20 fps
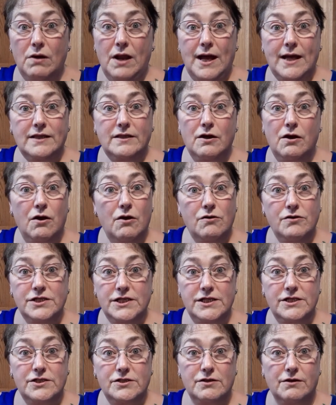like the Hershey
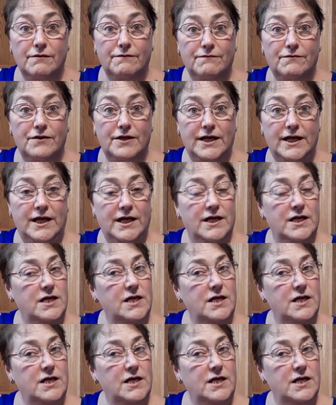sugar-free.